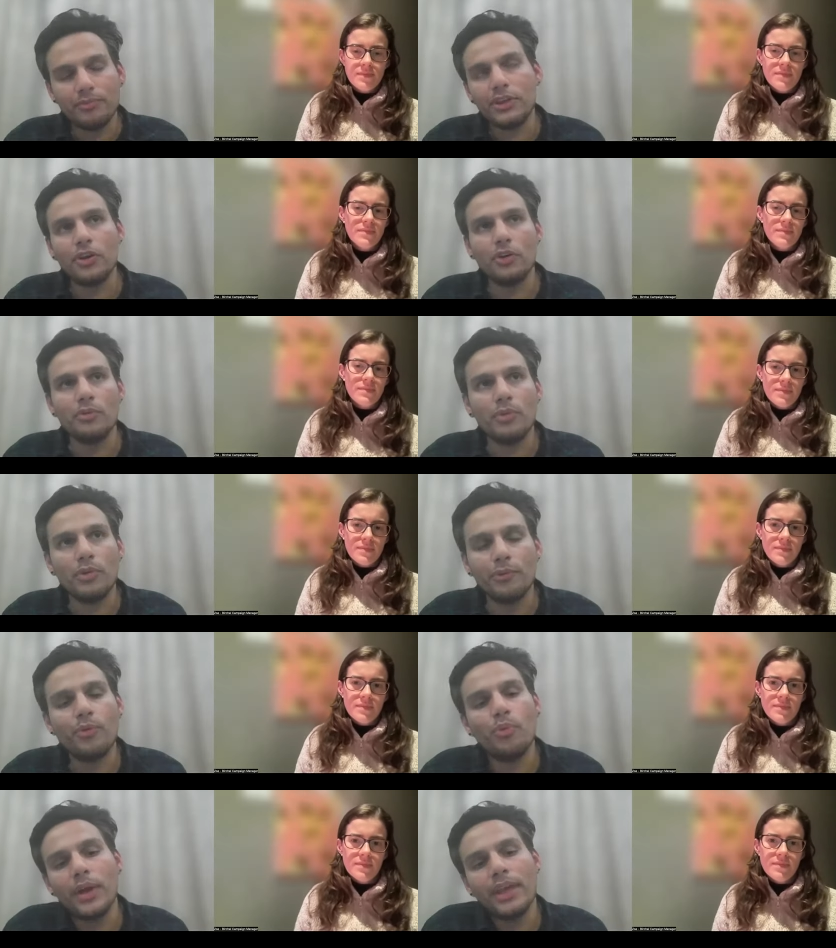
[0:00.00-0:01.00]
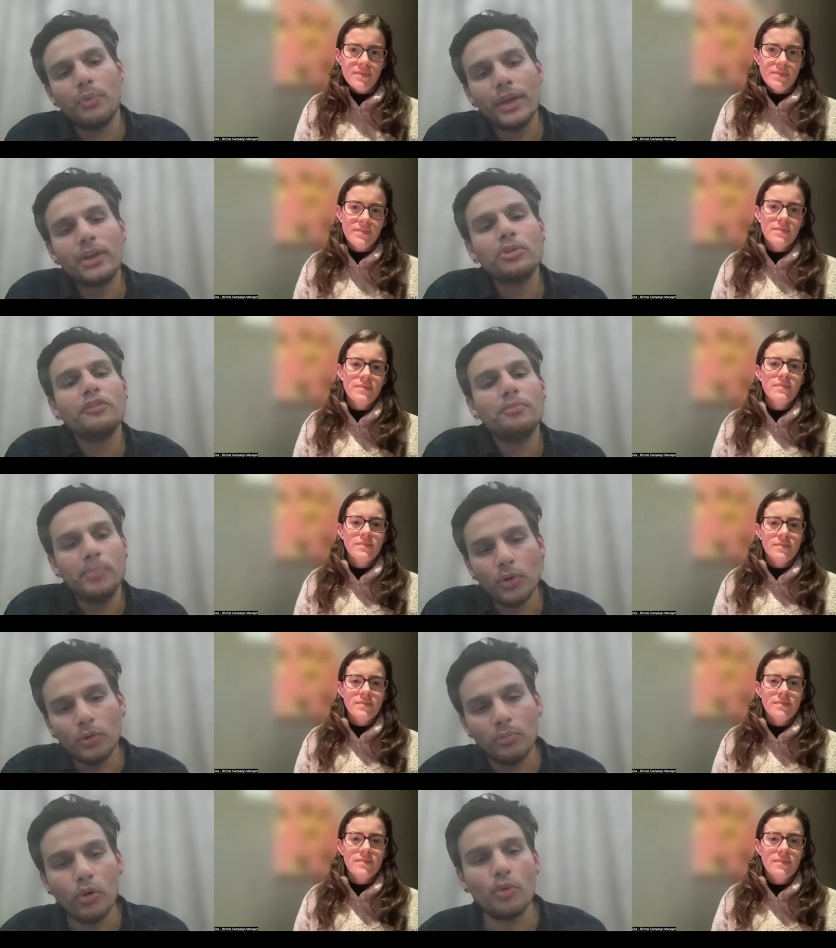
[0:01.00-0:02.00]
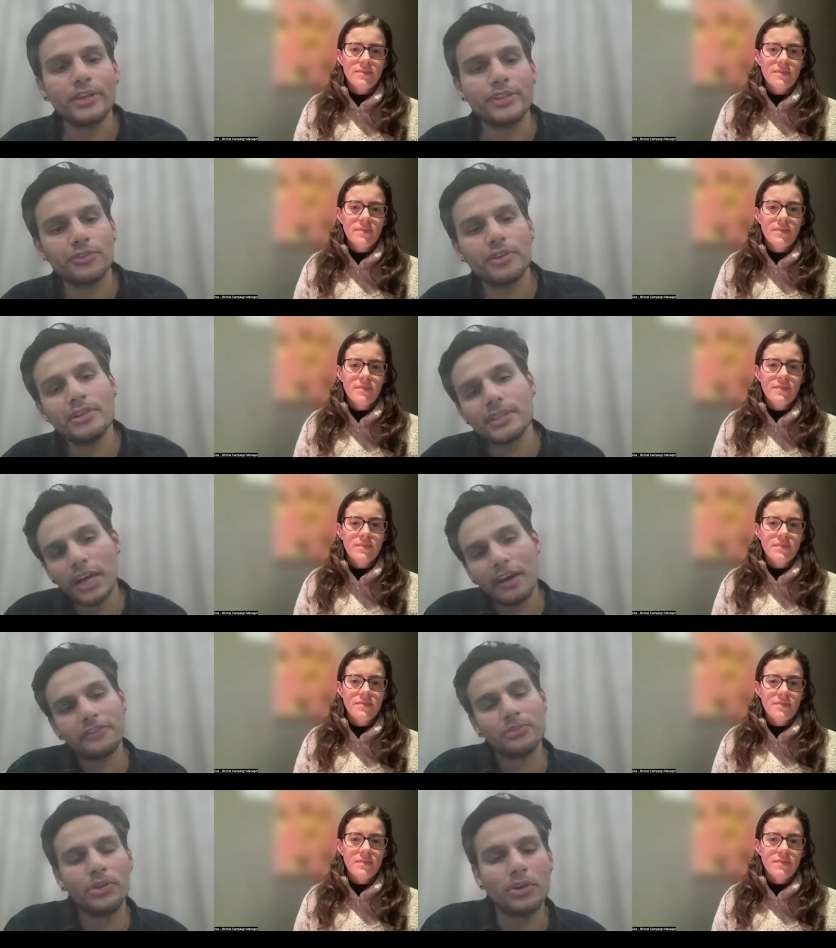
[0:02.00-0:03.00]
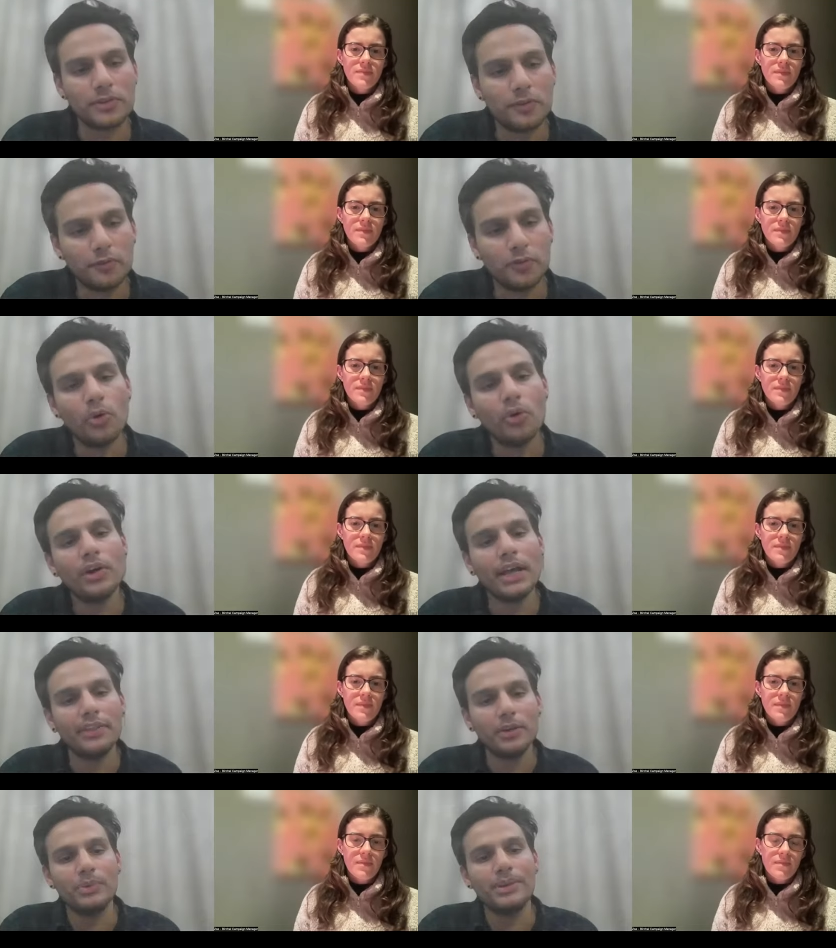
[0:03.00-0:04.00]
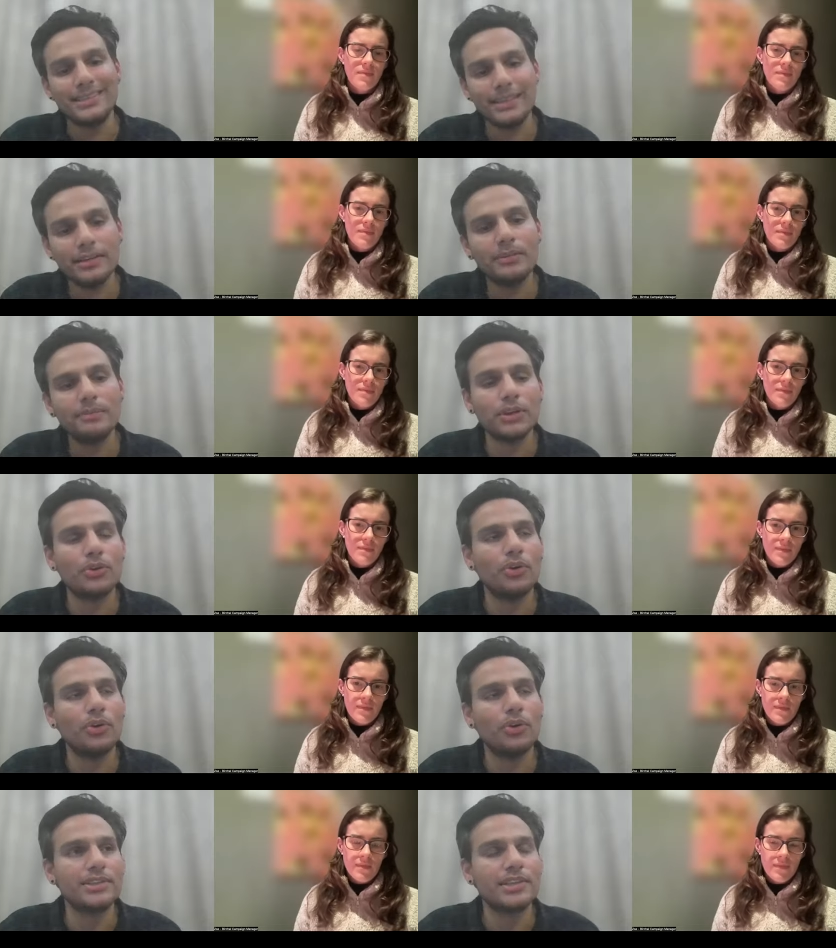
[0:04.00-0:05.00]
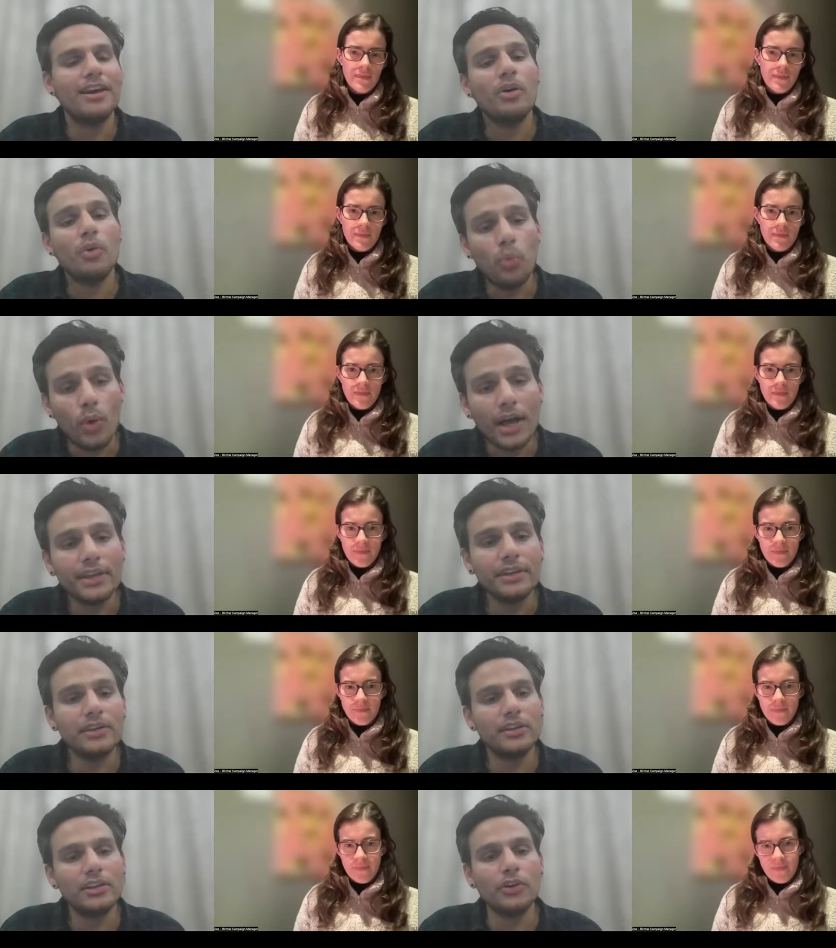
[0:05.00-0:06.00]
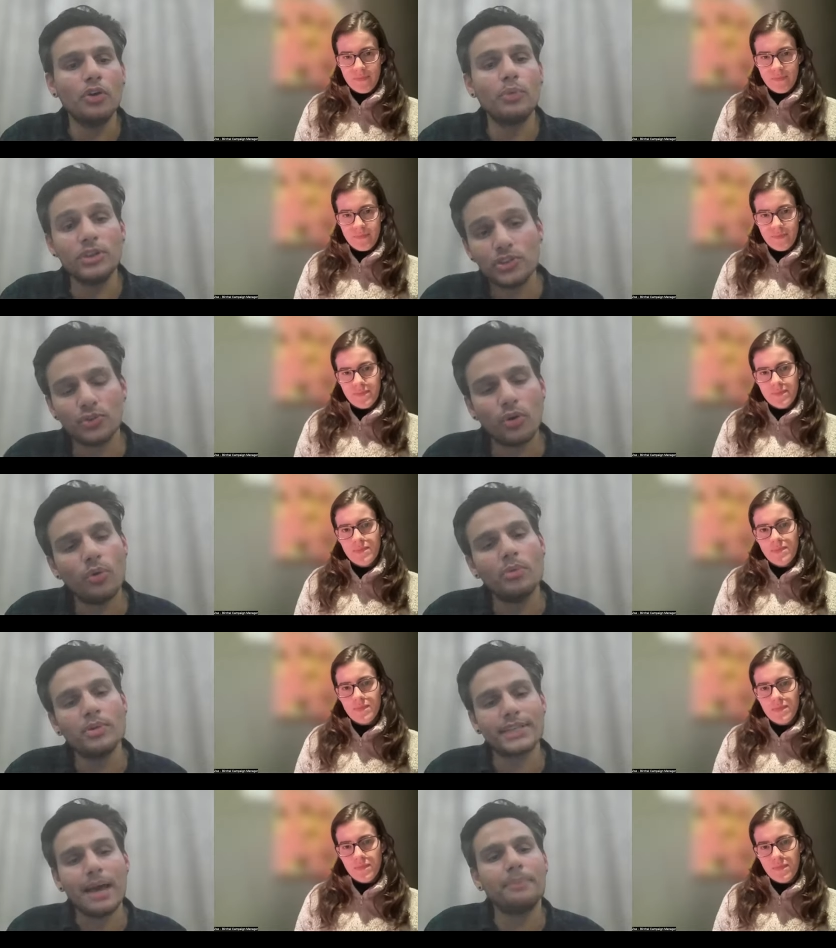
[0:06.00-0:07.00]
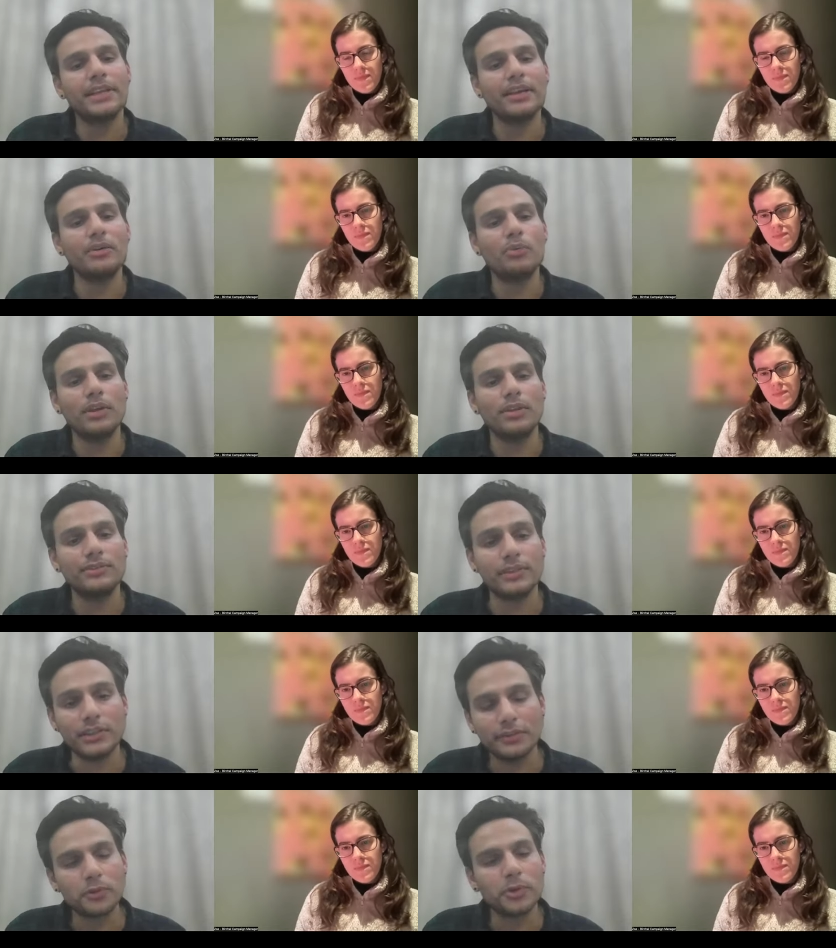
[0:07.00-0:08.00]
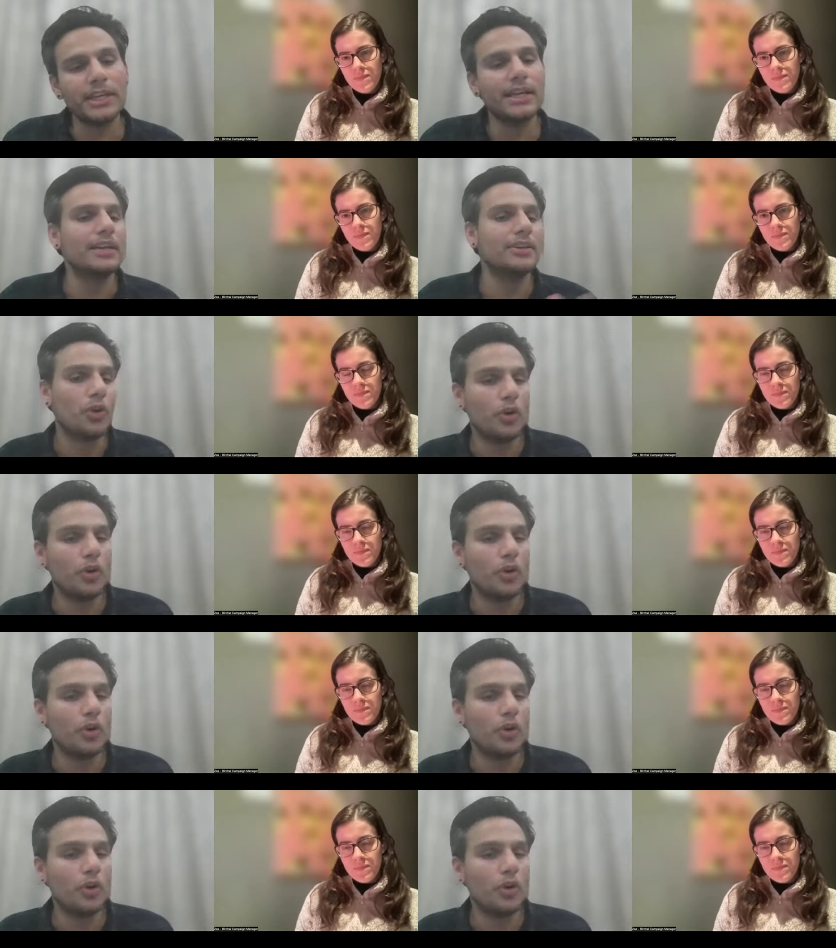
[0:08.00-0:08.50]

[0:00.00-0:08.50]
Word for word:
Speaker 1: you know we we could have built more restaurants after we got to four and then we didn't because one you know we saw what was happening with delivery and